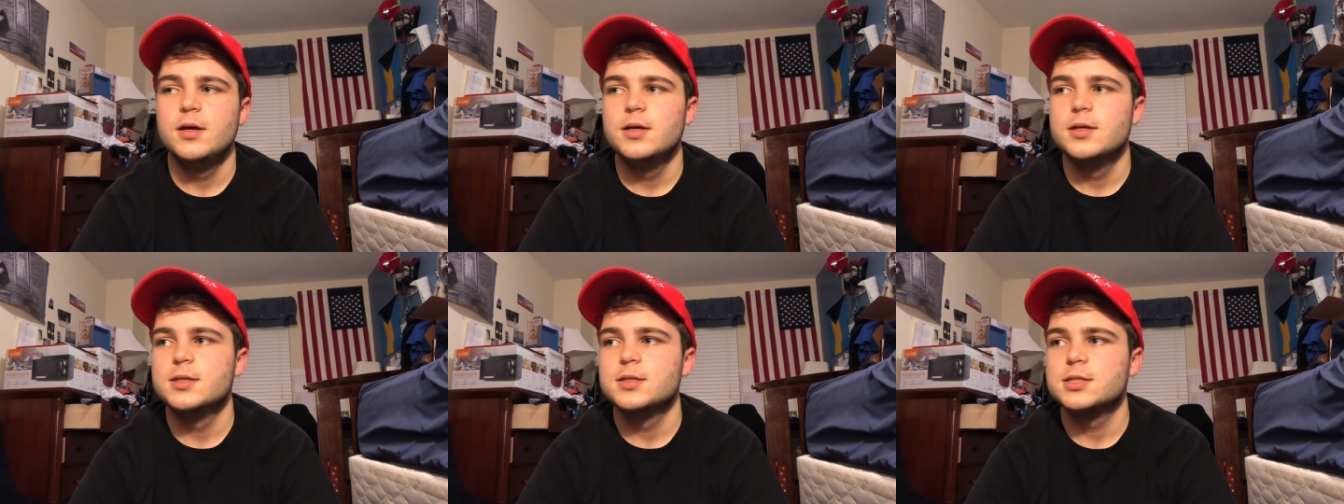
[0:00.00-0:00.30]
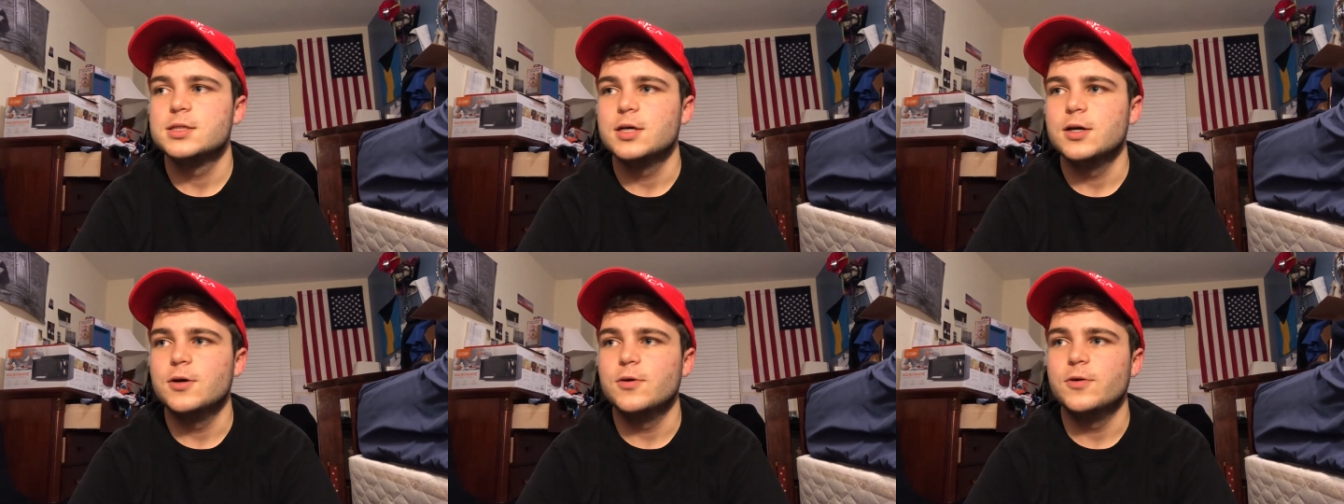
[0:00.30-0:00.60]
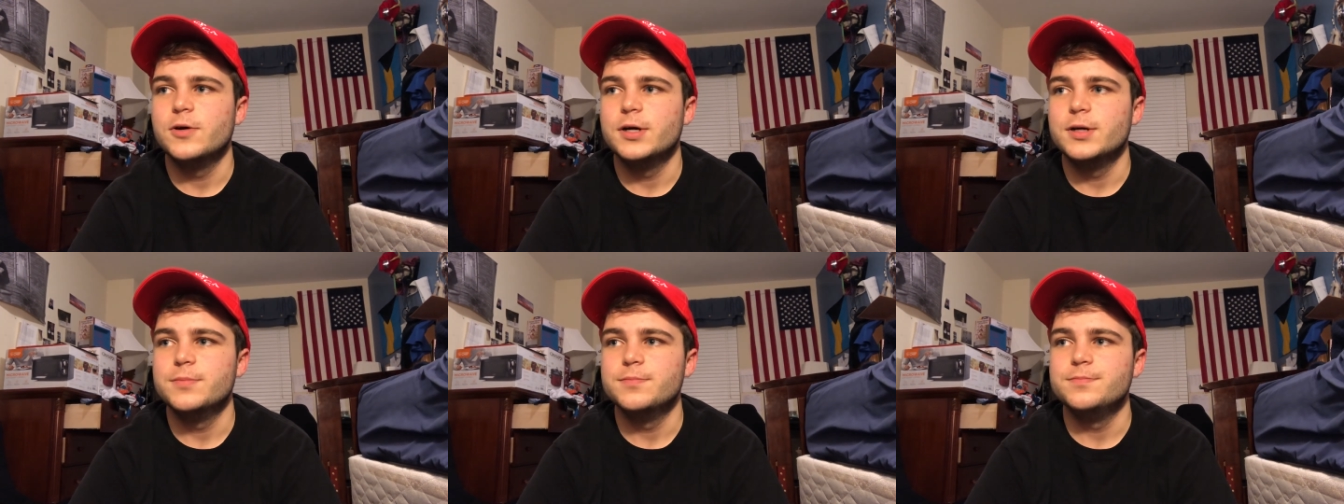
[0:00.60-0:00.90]
So,
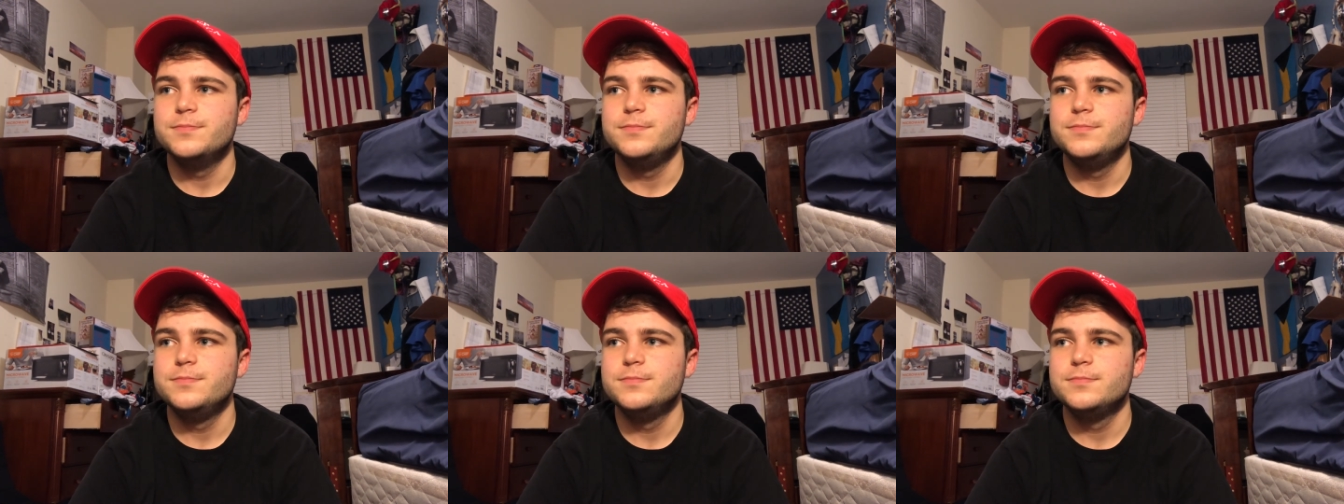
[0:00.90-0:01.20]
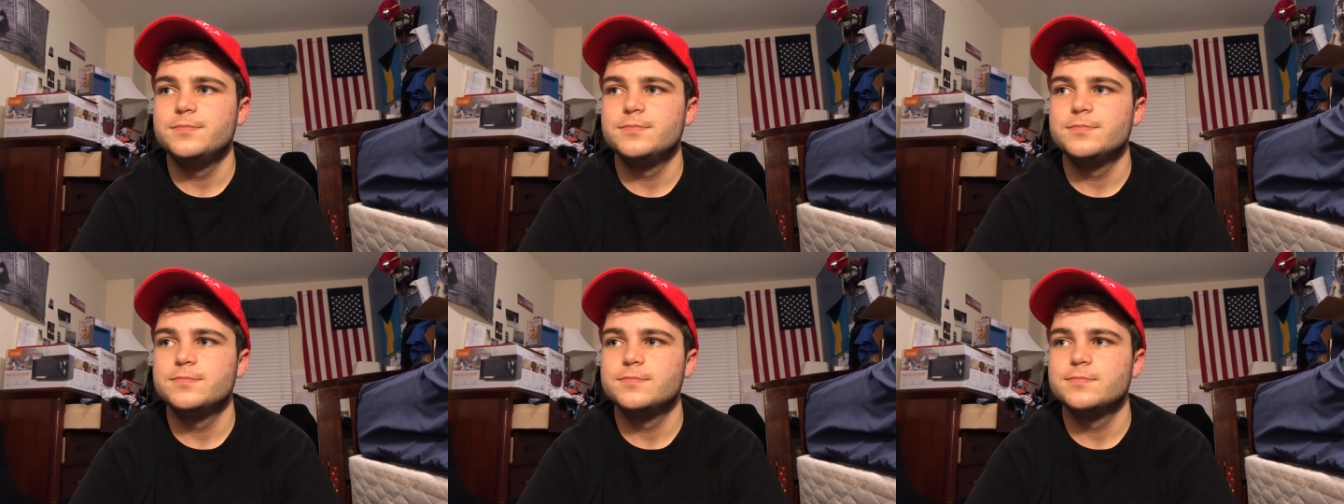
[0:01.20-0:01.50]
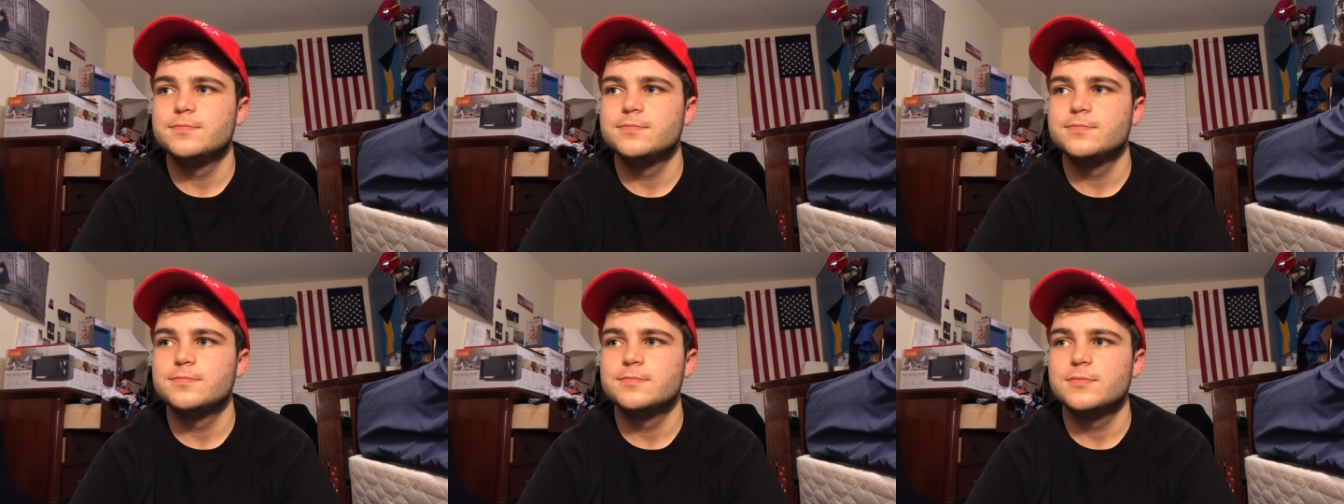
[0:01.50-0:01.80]
um,
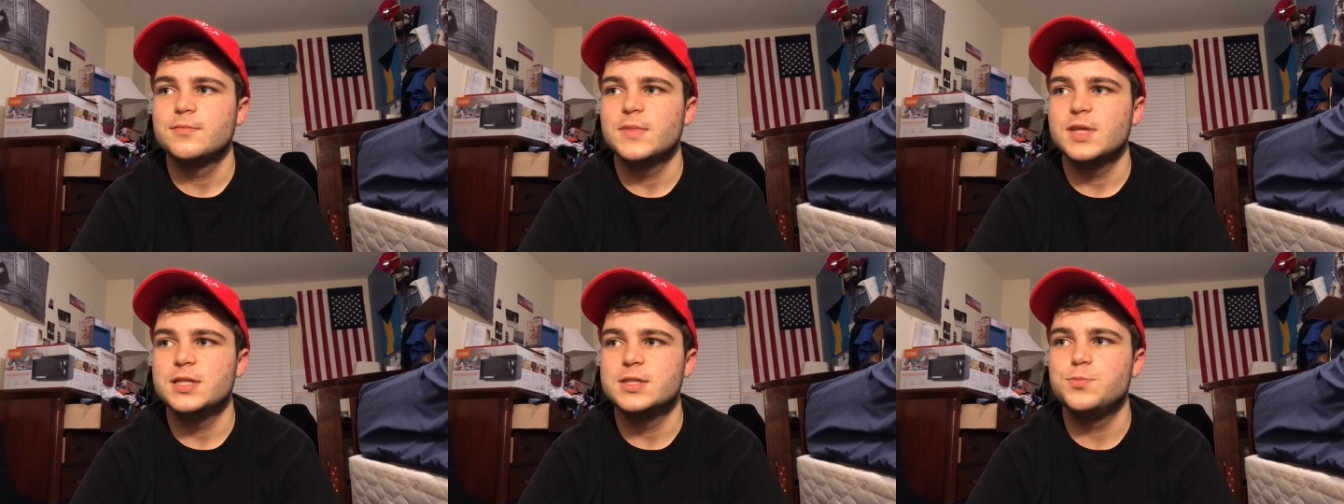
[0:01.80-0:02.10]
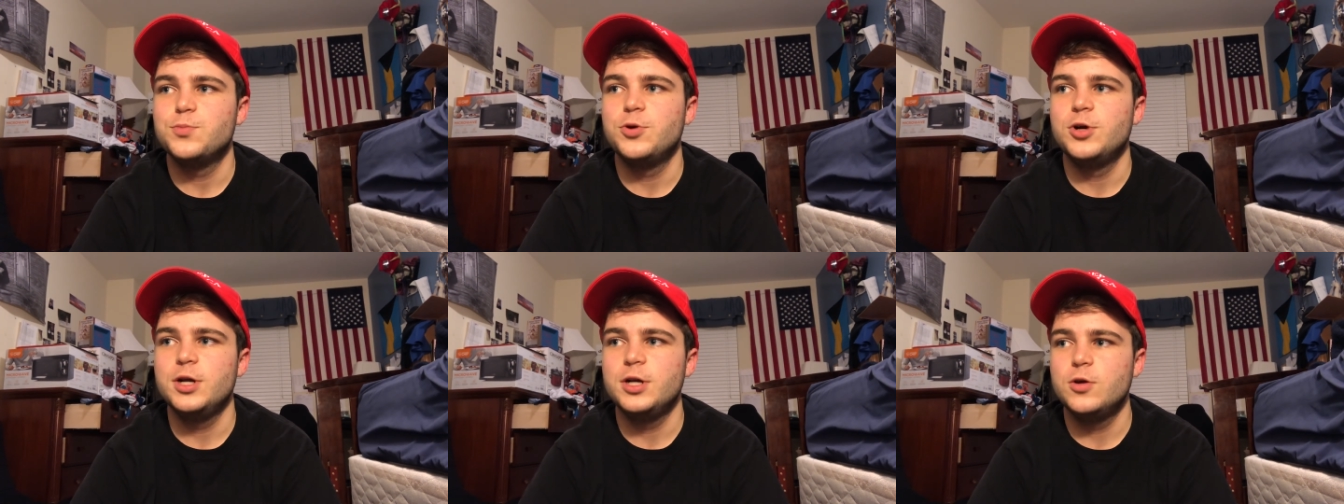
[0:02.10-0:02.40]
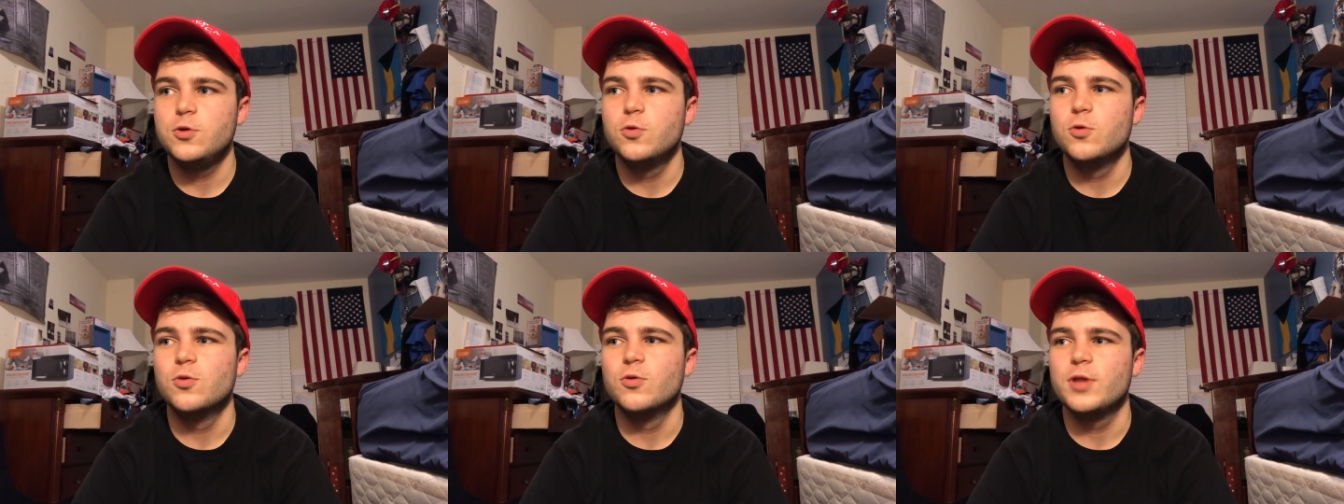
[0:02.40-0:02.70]
it's pretty
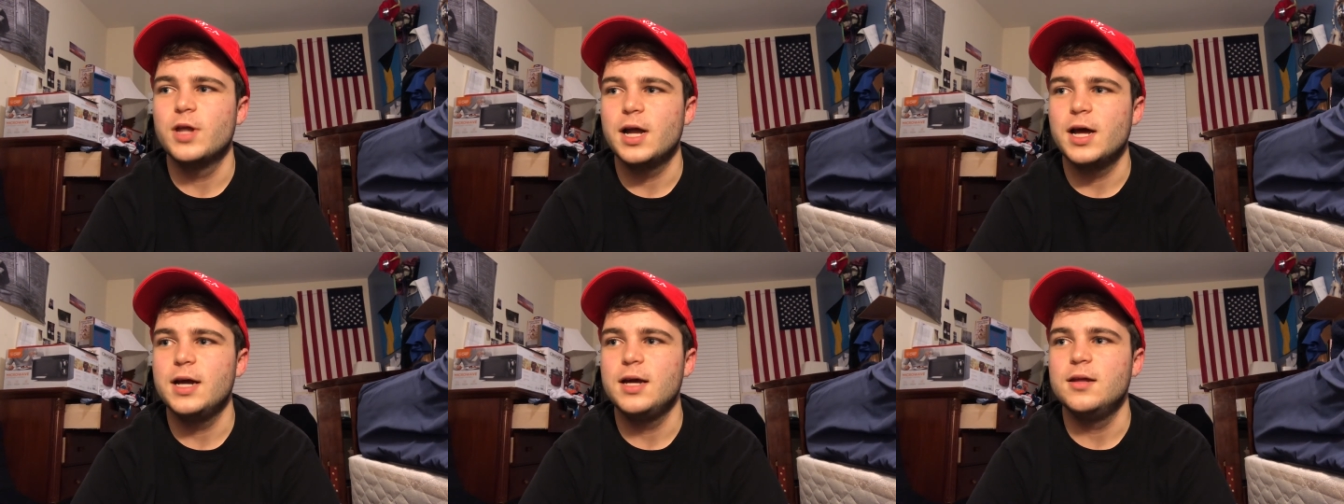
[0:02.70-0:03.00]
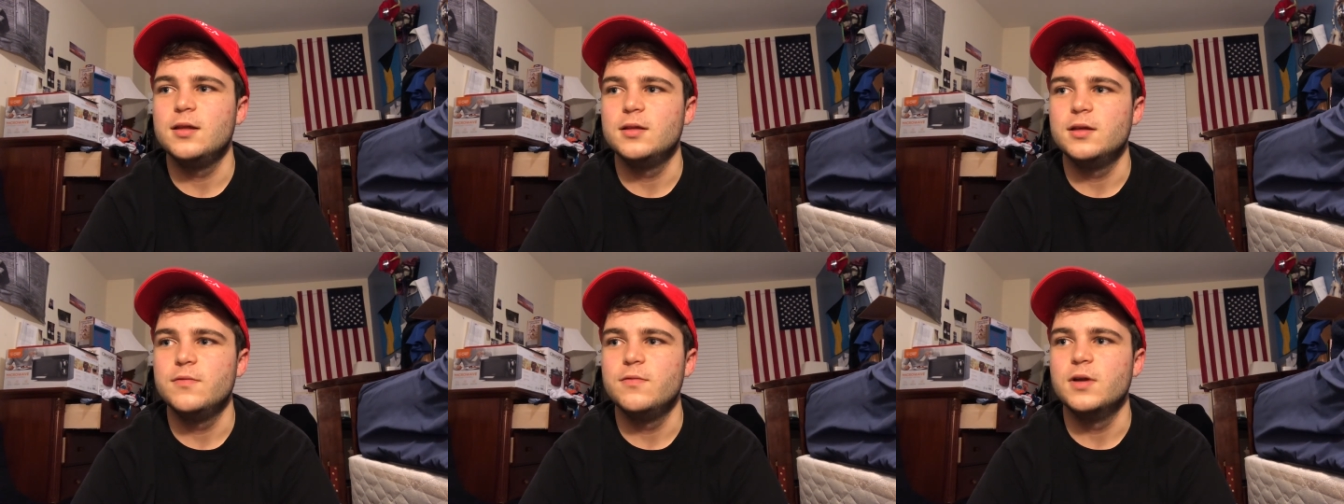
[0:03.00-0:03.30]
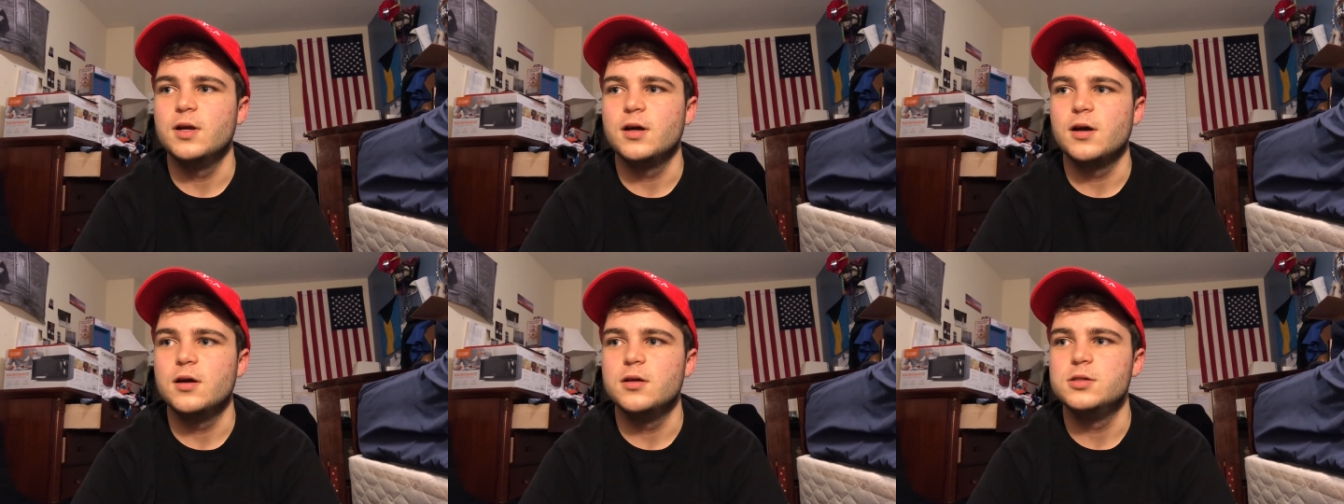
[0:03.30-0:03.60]
cool that I can live in a
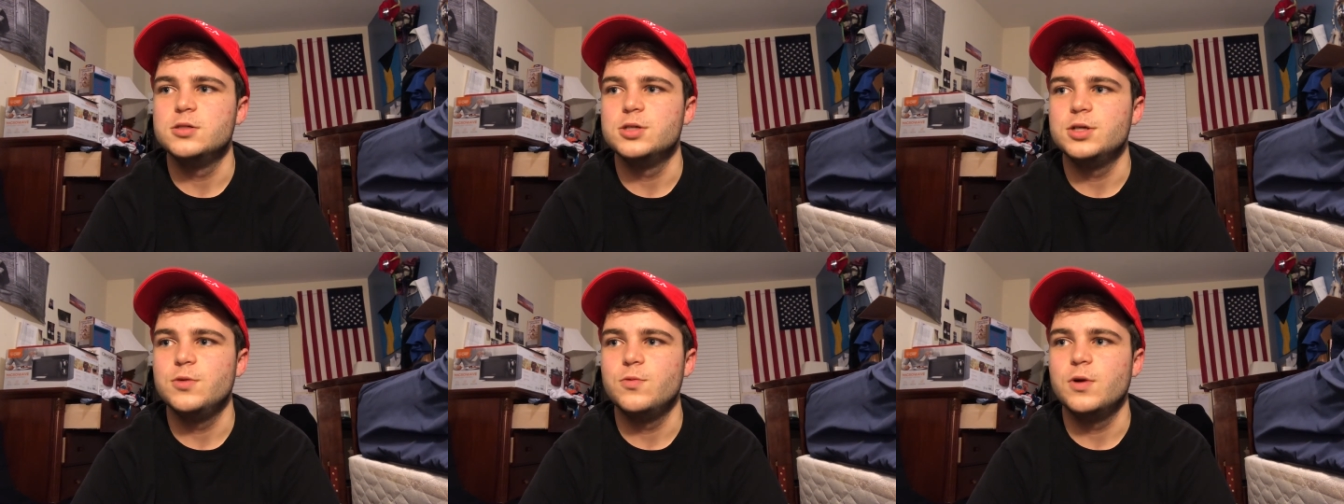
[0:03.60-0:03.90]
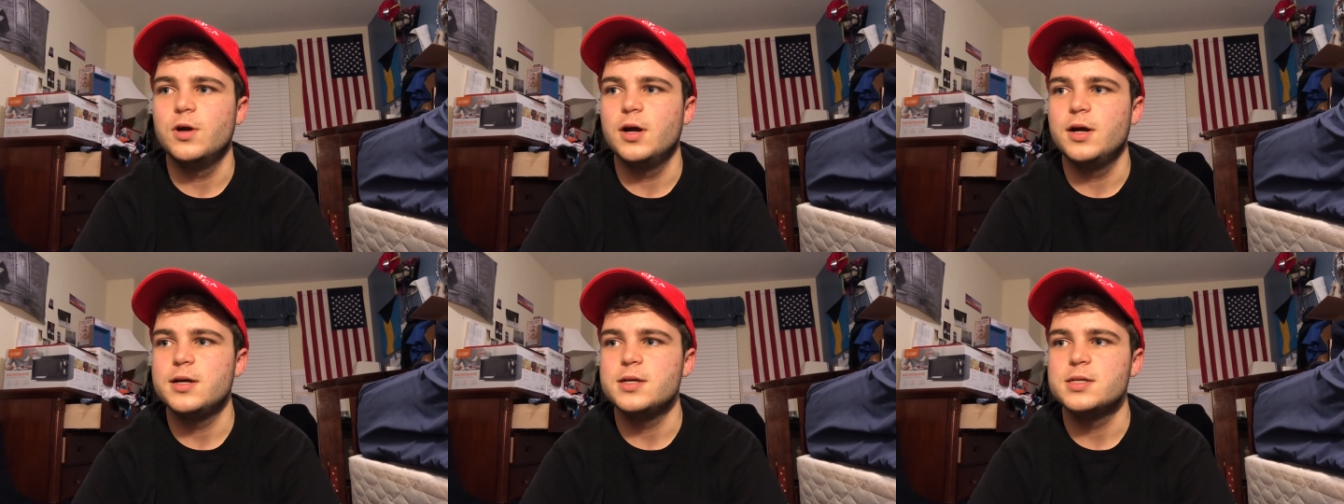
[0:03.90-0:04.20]
country where I can